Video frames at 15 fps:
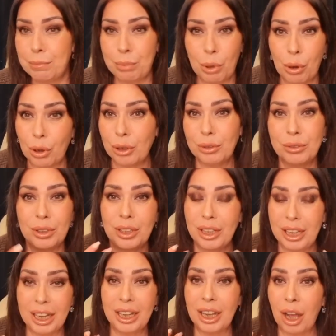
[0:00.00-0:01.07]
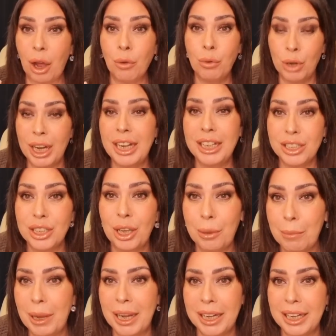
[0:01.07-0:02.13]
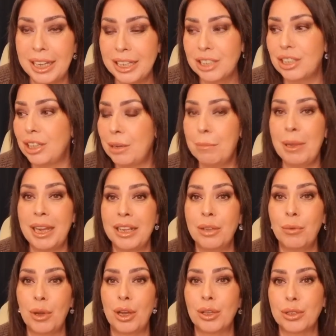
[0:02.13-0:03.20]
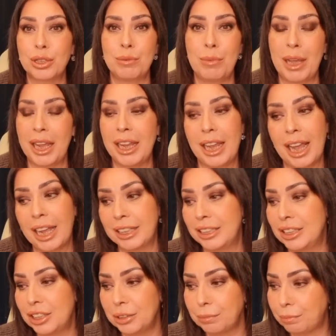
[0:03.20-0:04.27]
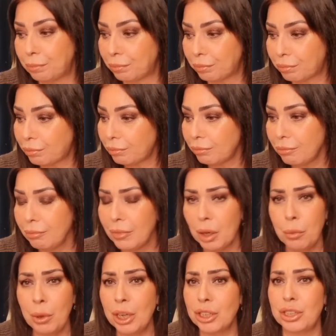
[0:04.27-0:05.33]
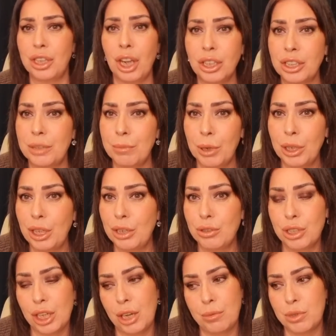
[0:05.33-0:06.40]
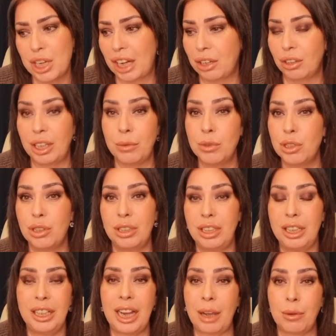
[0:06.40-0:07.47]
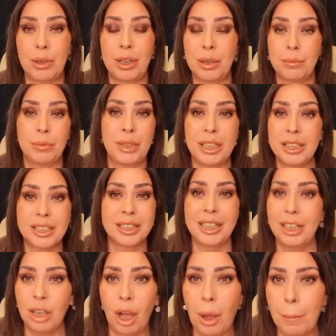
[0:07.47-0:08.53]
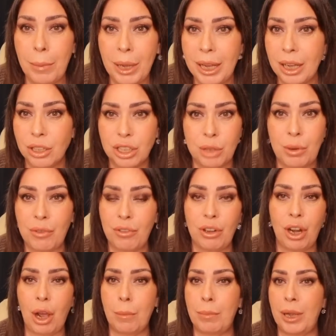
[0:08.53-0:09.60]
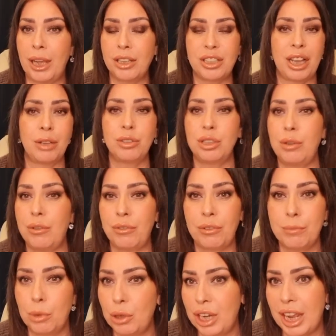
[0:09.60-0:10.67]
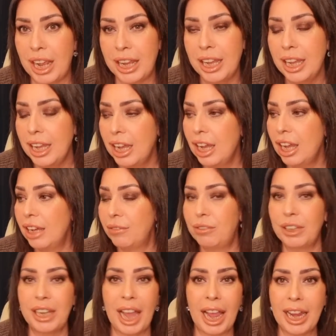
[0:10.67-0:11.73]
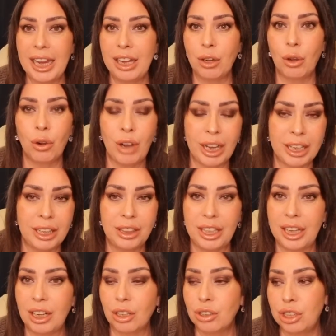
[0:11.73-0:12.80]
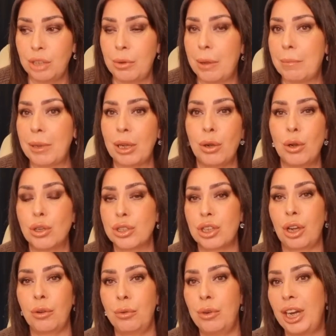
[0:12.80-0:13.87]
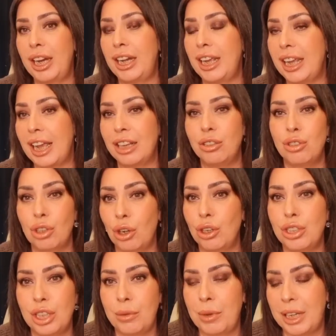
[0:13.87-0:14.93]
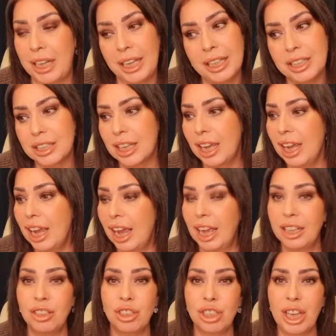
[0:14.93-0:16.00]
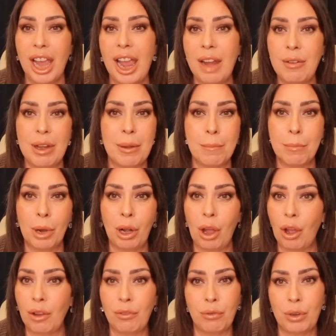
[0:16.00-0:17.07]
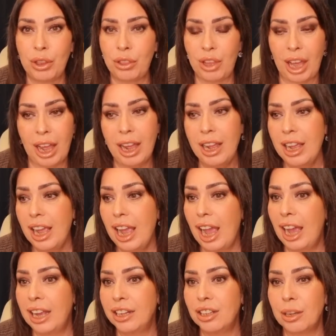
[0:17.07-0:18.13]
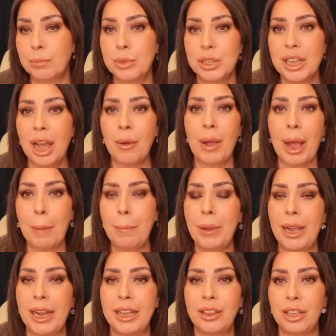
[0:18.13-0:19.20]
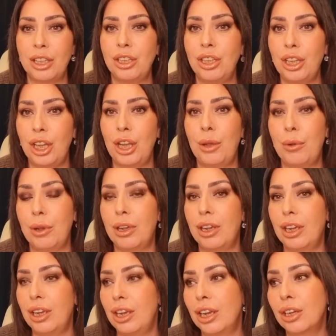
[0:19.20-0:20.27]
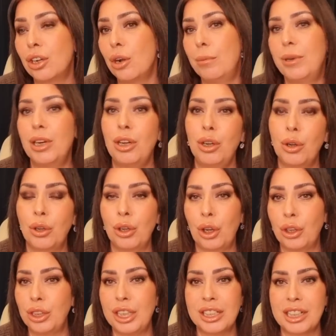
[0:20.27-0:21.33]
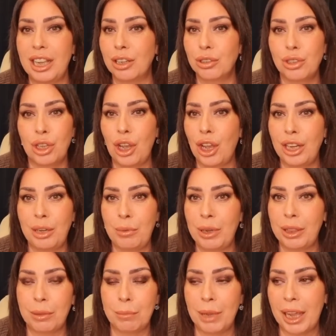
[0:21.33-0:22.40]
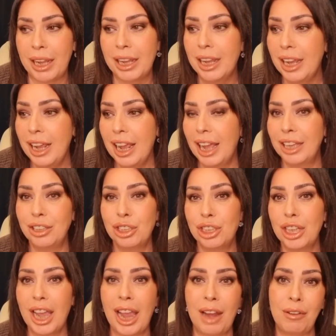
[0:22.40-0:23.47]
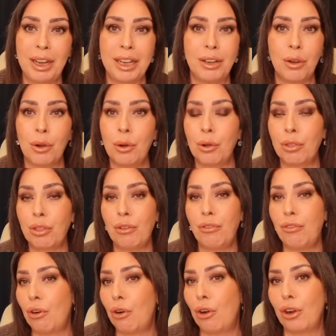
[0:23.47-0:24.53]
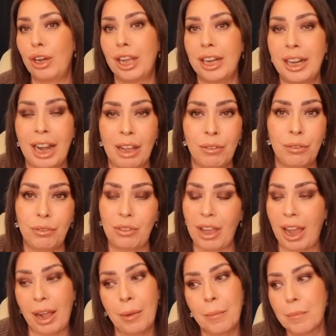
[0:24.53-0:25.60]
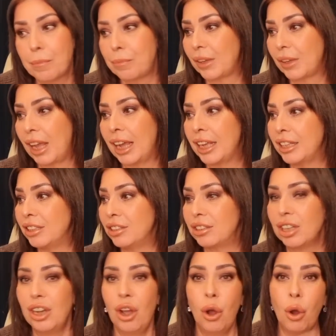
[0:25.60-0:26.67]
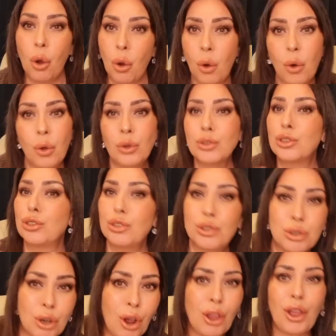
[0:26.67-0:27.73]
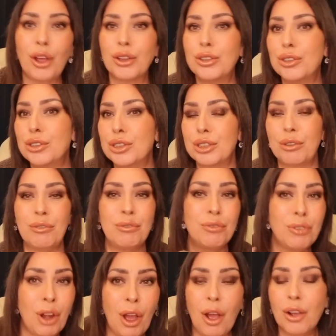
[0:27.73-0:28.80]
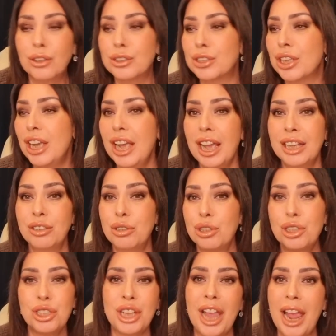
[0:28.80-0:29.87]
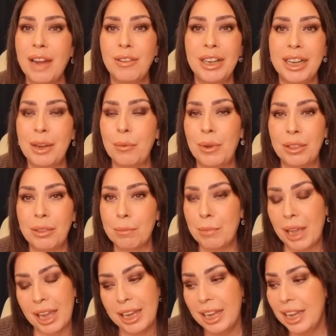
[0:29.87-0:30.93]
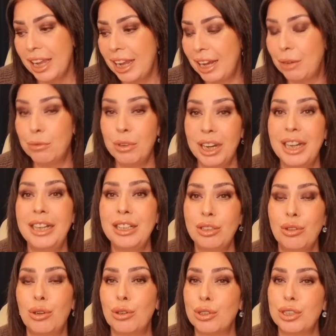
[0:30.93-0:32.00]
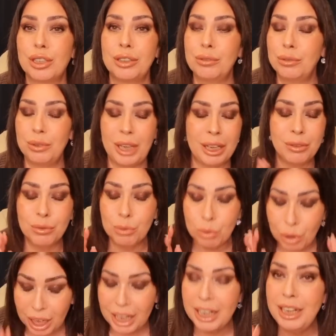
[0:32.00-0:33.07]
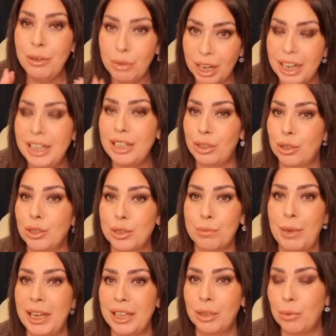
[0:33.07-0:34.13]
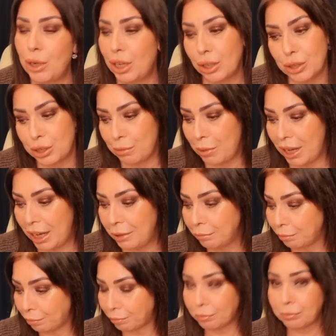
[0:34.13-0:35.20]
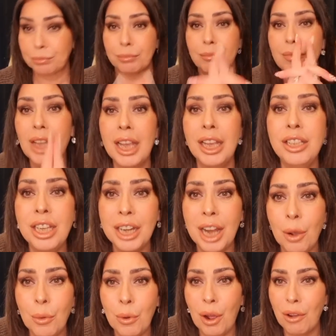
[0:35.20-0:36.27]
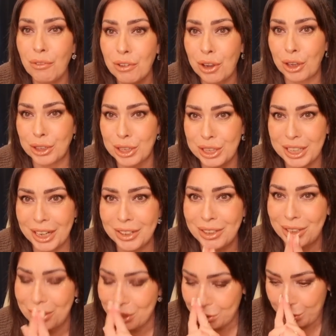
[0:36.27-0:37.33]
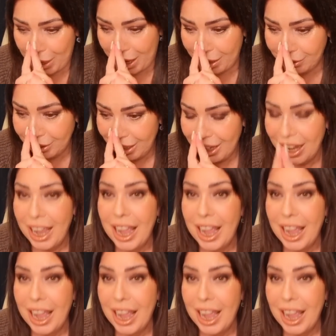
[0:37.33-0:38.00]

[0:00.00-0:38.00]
But I really do mean it. You mean the world to me. And when I started my YouTube channel, it was, you know, it's still a hobby. I do it for a hobby. I don't do it for money, for gain or anything. I do it because I really enjoy doing it and sharing my life with you. And I'm so happy that you are coming along on this little journey with me and sharing all the fun and laughter and hauls and try-ons and vlogs and just sharing it with me. It really does. It really, really does mean the world to me. And you know what? I forgot to tell you as well.